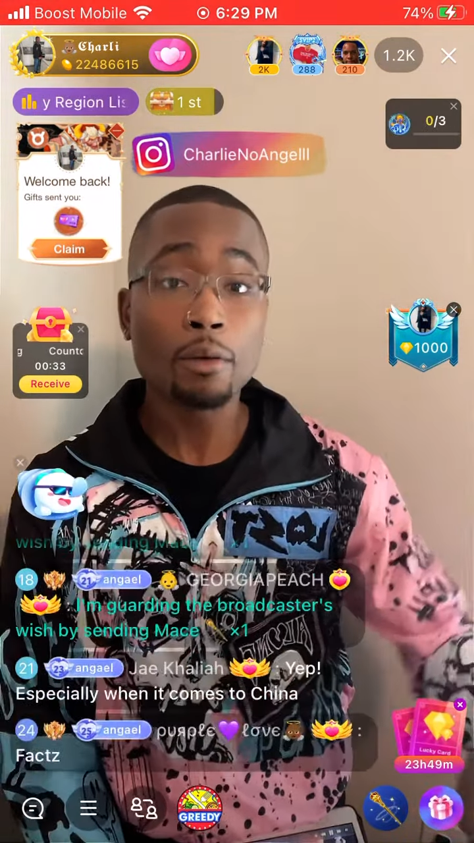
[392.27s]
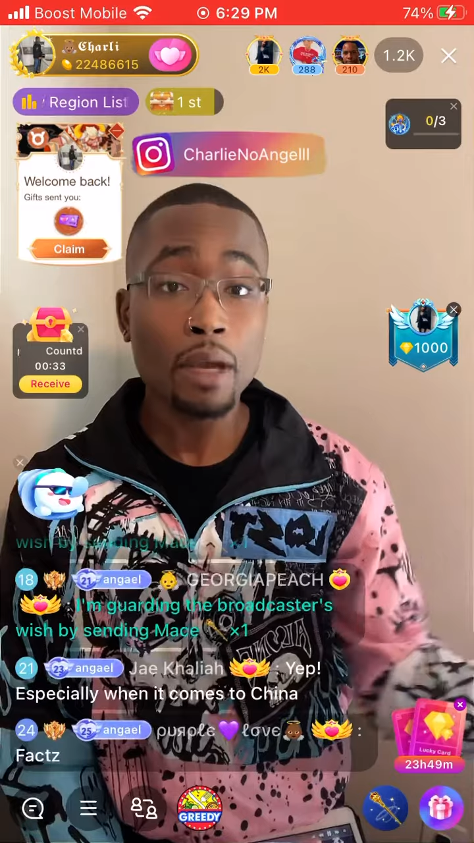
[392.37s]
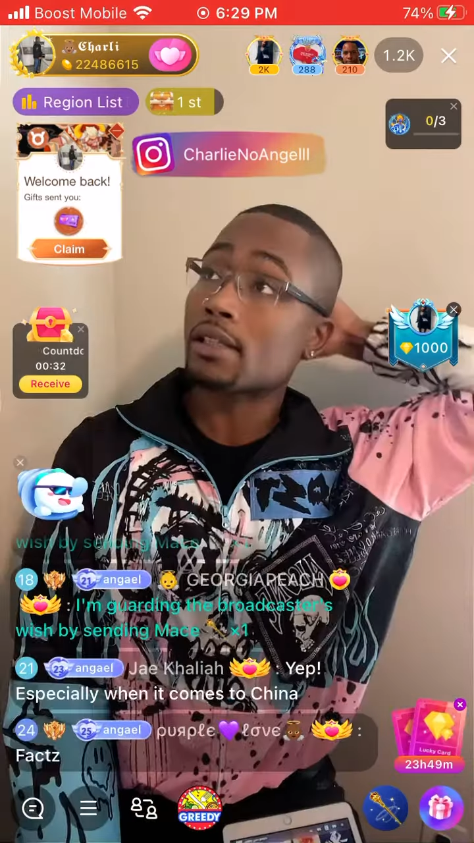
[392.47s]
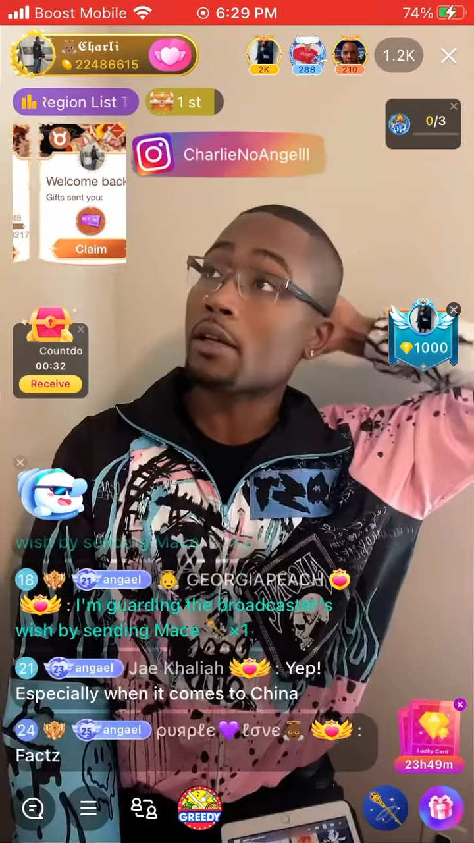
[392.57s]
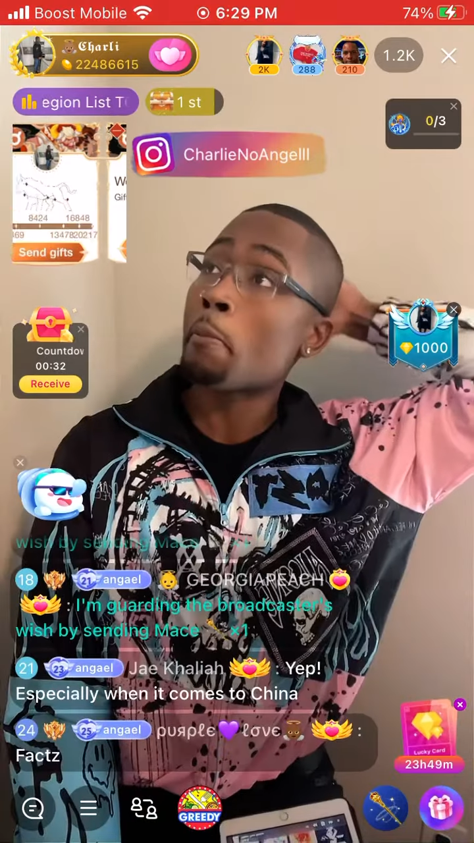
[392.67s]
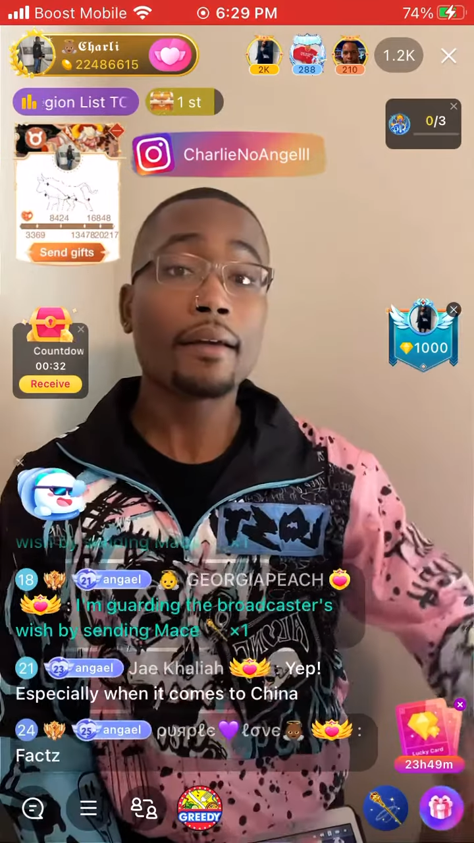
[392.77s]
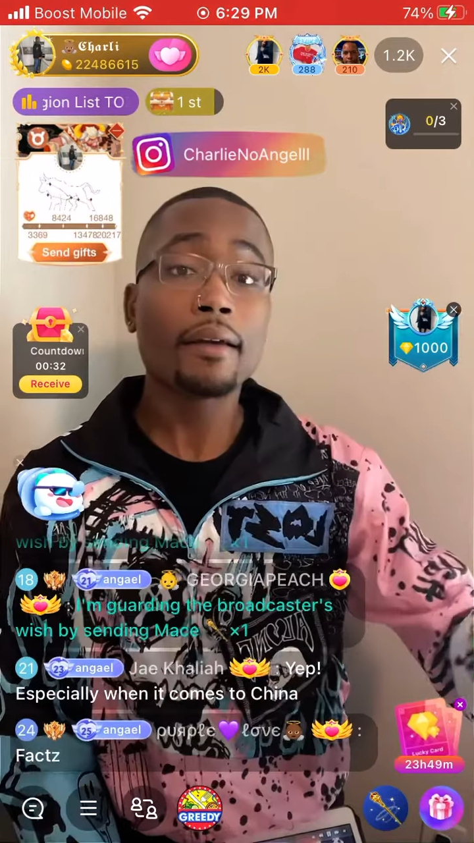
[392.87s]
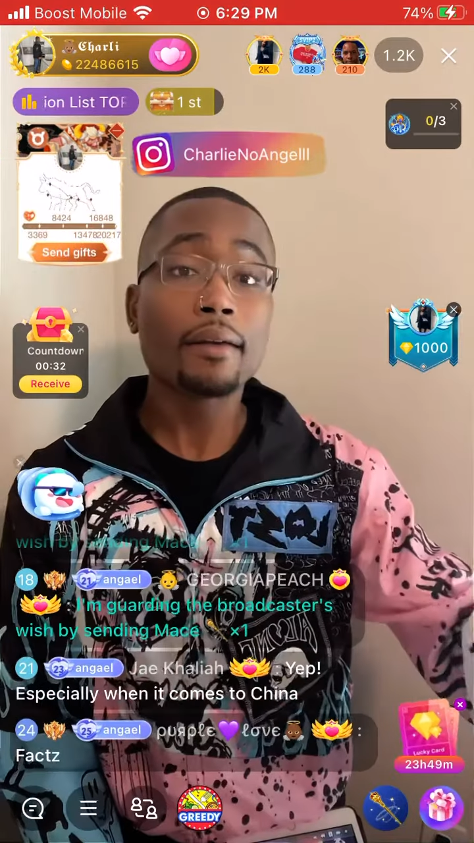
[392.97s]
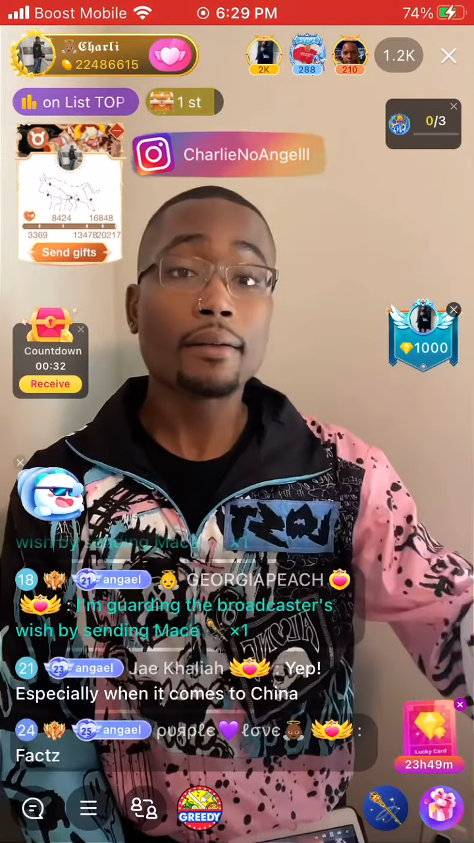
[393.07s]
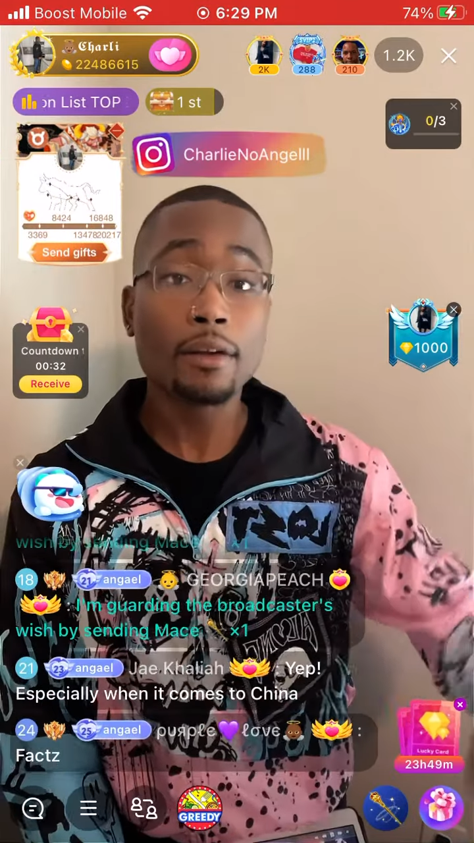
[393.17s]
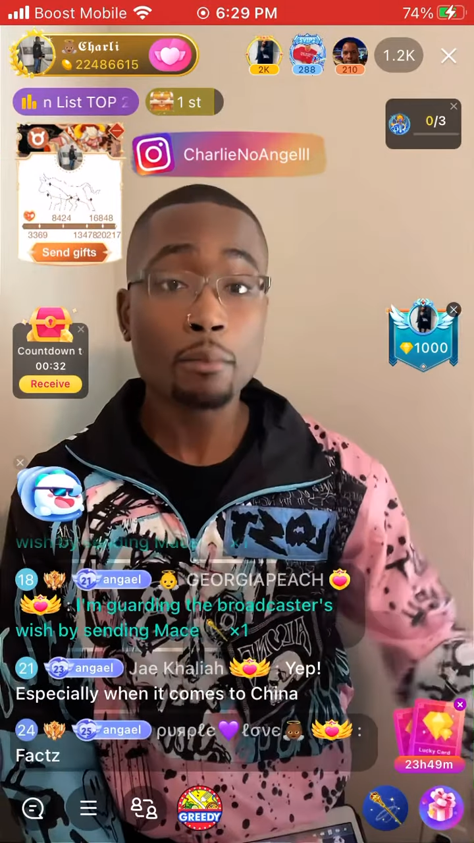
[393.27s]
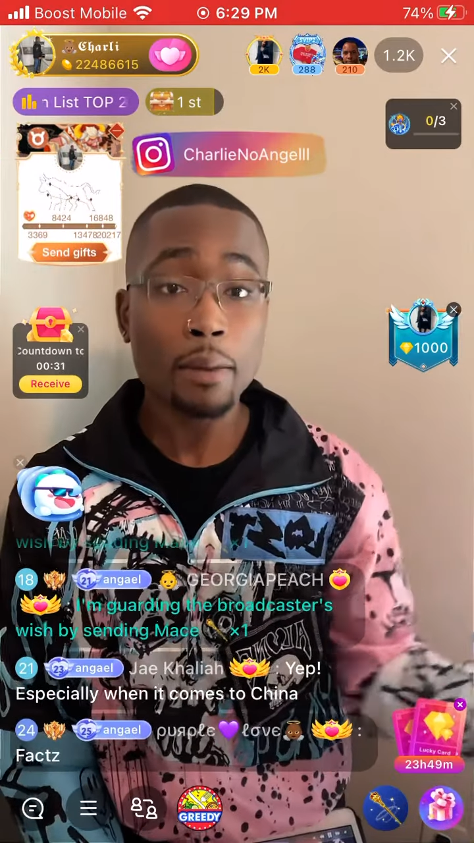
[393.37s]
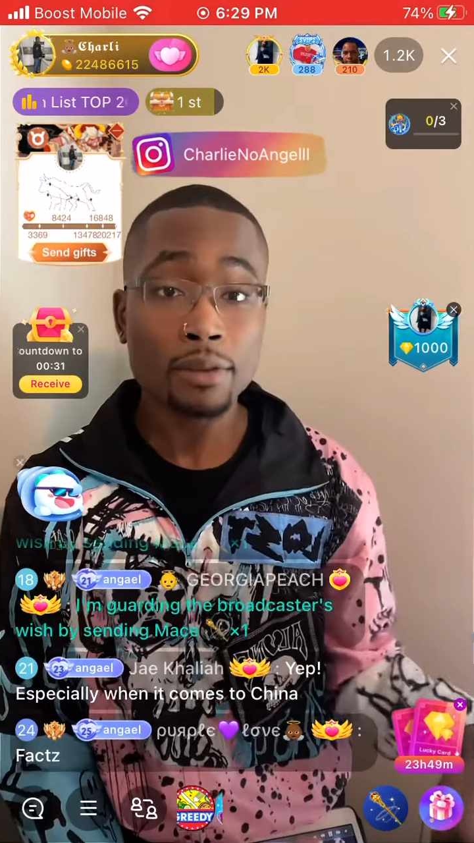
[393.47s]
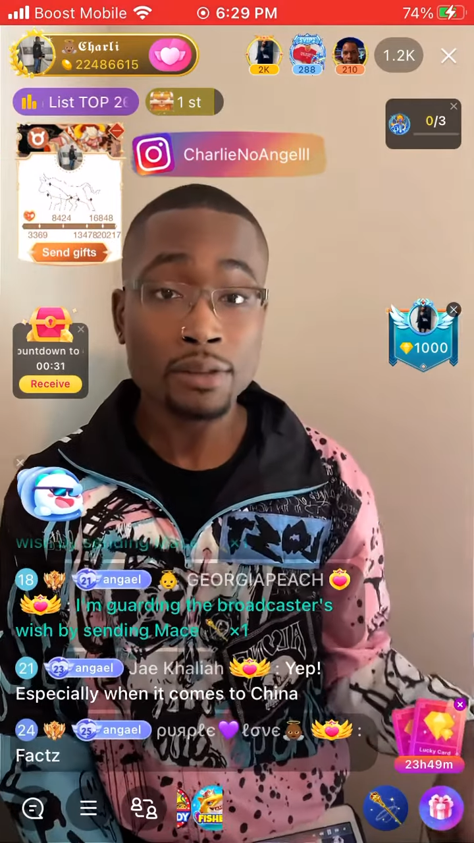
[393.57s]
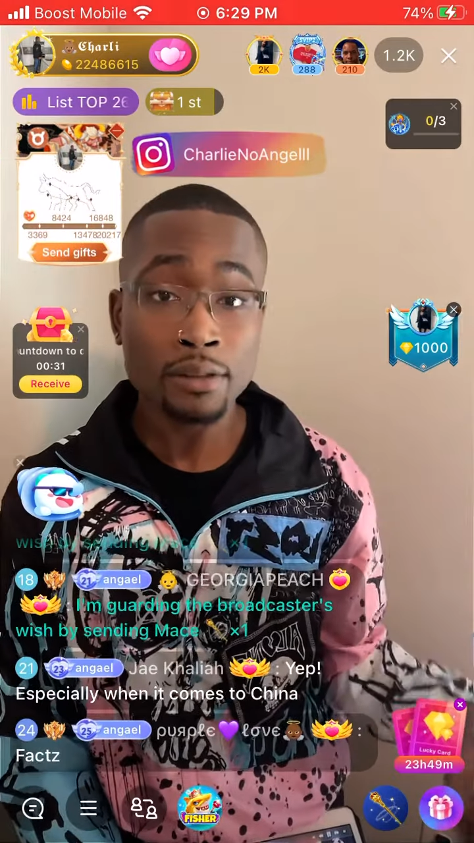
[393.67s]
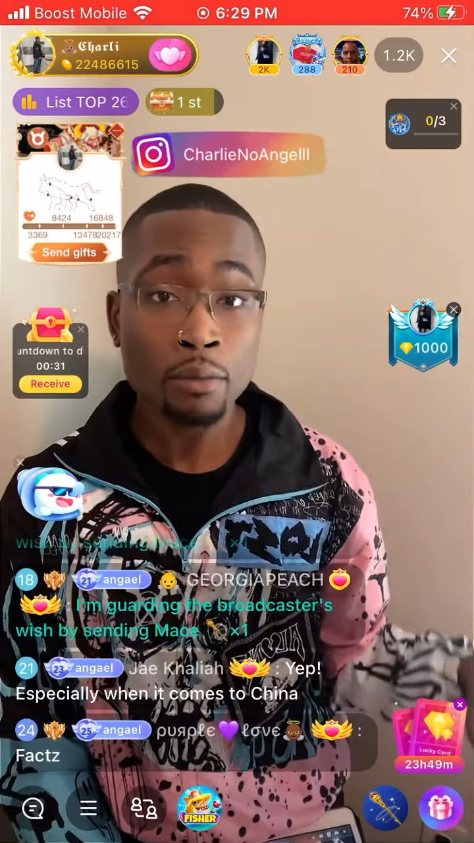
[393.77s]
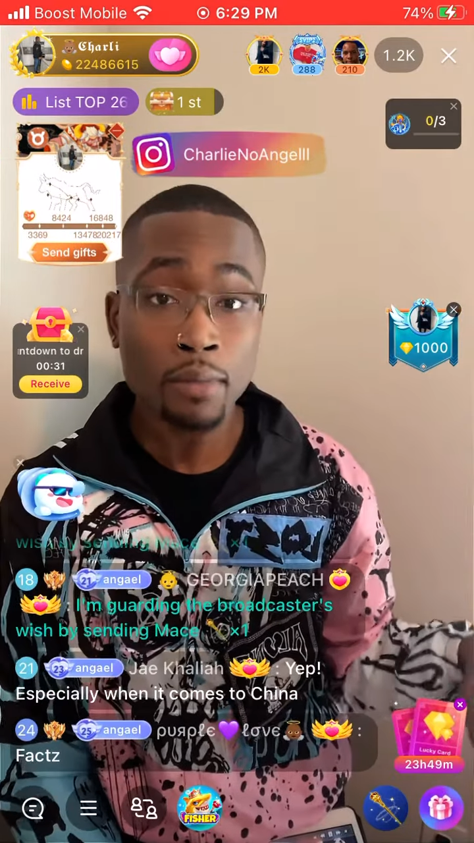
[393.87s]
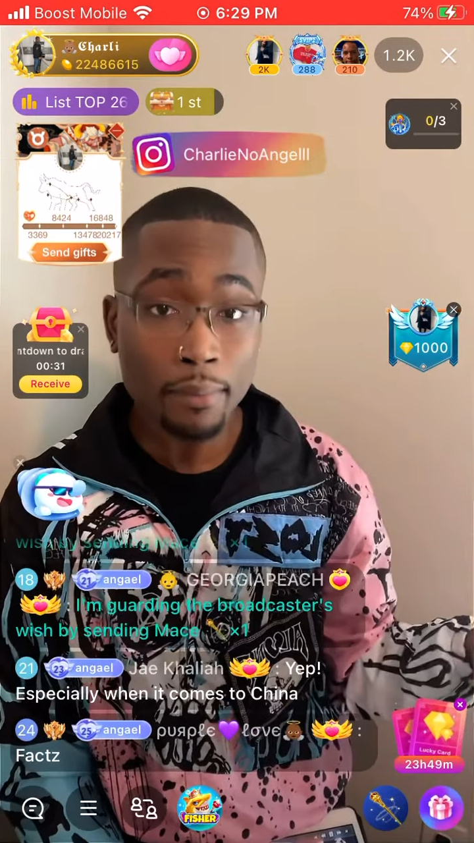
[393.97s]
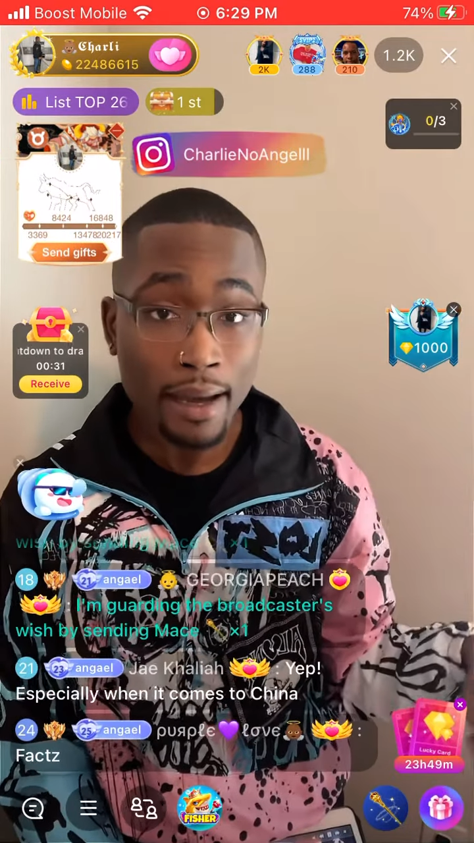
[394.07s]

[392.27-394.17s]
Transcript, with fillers: You remember how she was like,